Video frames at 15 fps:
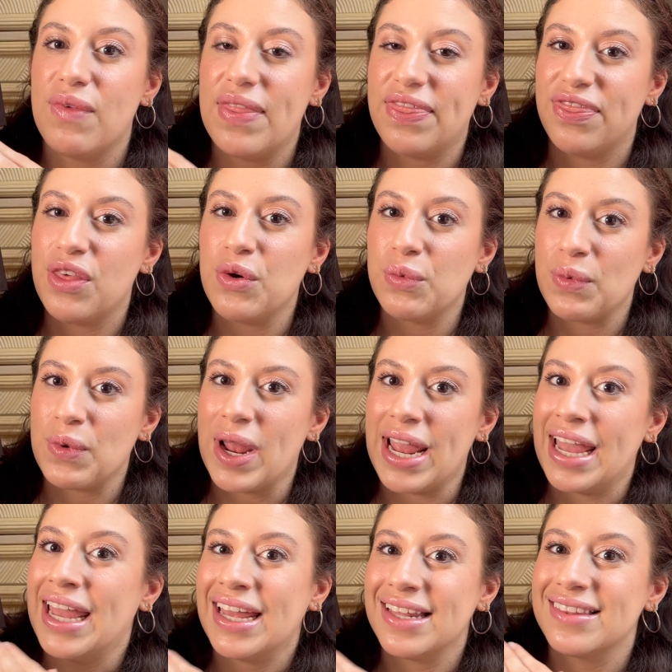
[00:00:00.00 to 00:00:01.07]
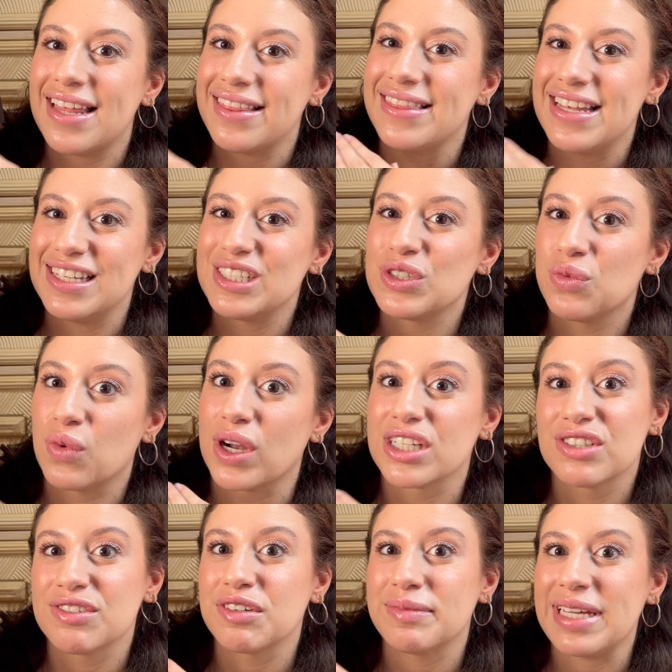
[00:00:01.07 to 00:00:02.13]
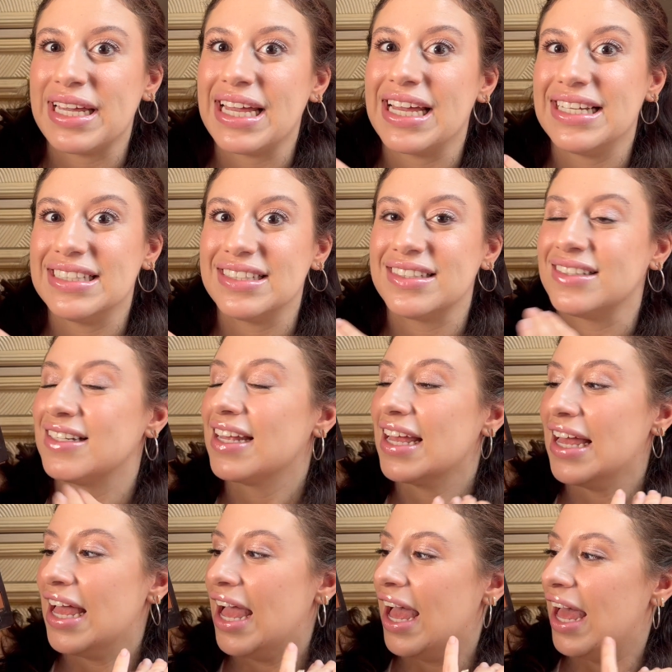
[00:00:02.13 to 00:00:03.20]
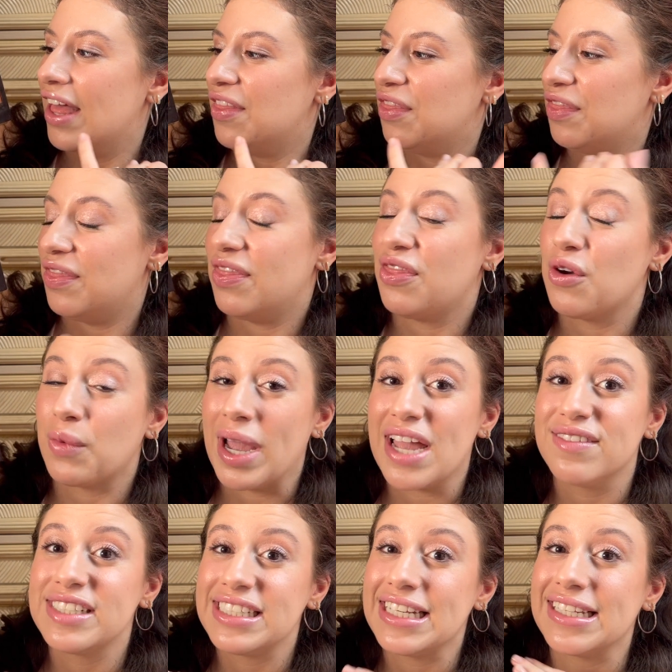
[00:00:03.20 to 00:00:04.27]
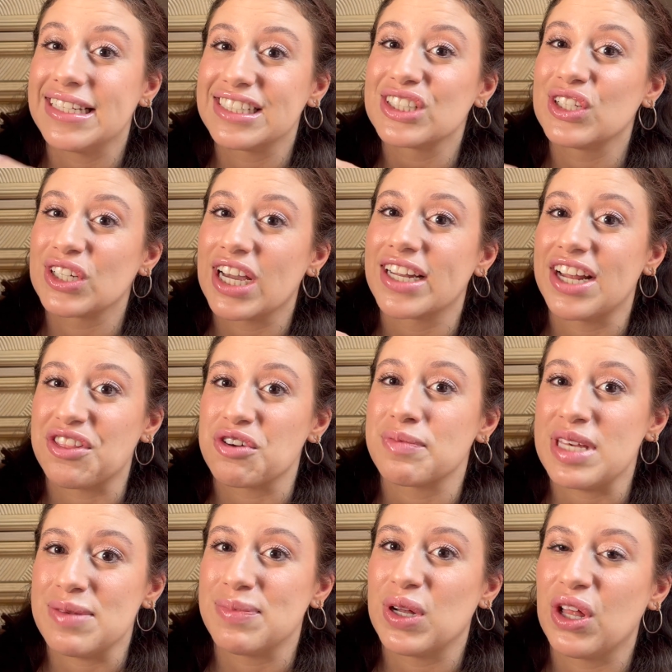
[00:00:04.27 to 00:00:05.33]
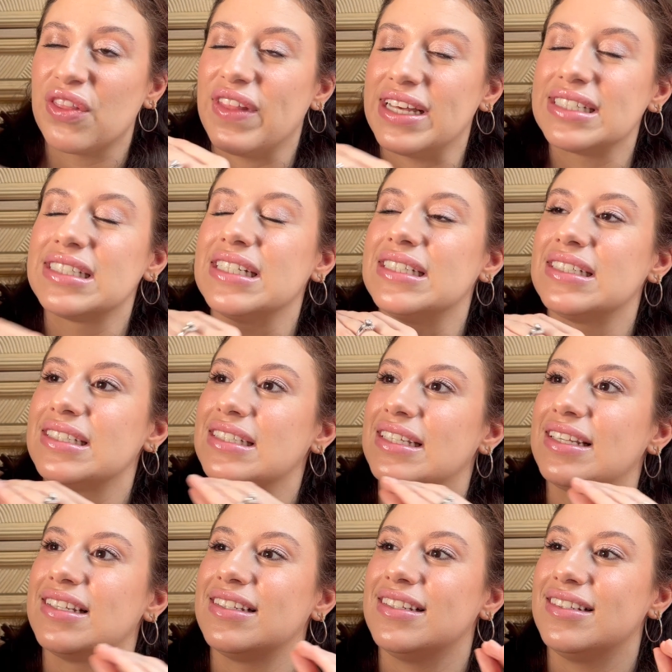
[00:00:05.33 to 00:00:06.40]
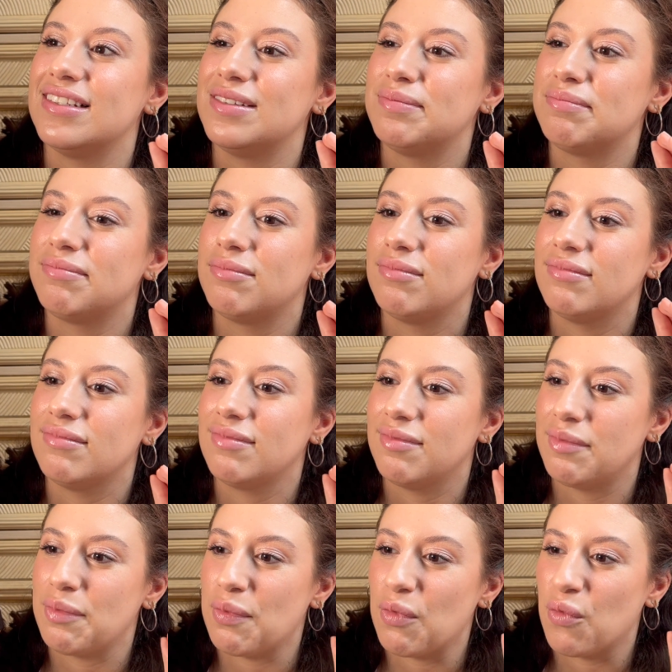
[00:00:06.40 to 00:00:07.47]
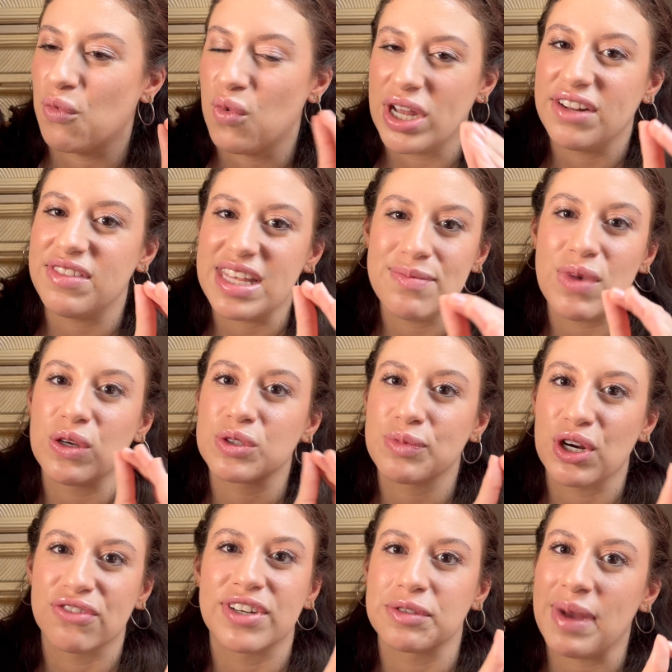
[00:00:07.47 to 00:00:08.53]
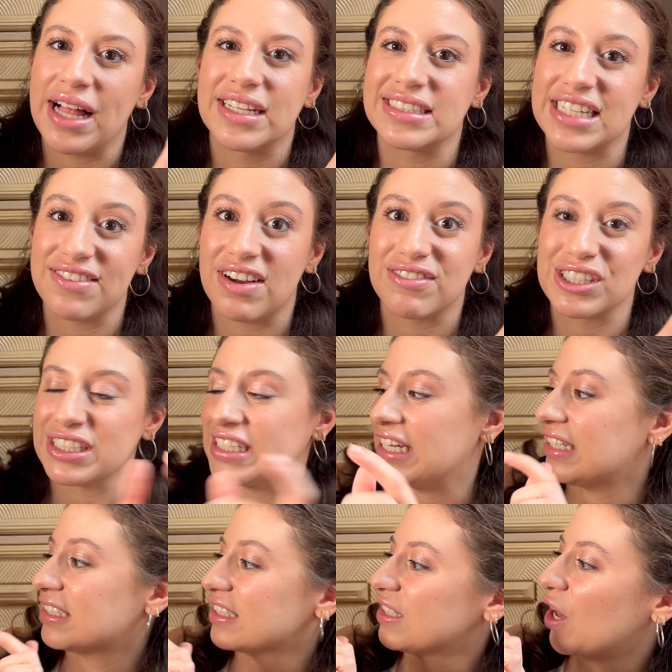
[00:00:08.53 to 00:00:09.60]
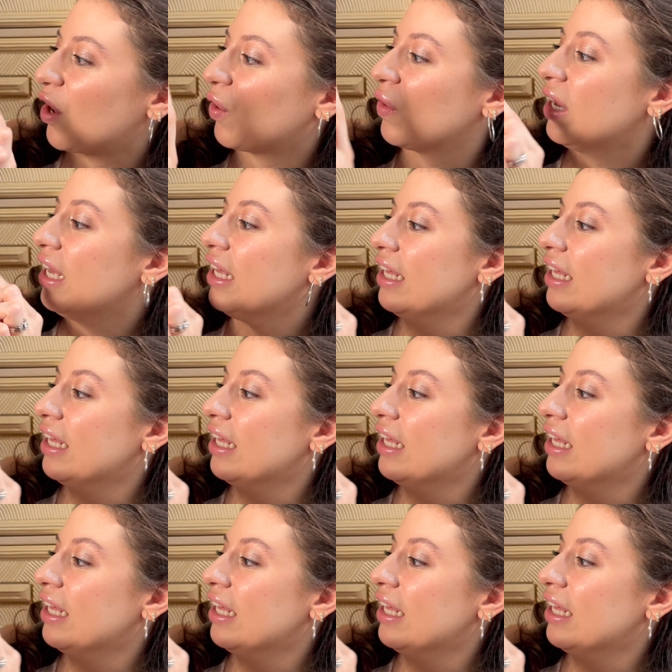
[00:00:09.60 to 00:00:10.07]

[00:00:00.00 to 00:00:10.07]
the way that this works for me and the way I've seen this look on other people, this is one of the most perfect palettes I've ever seen. So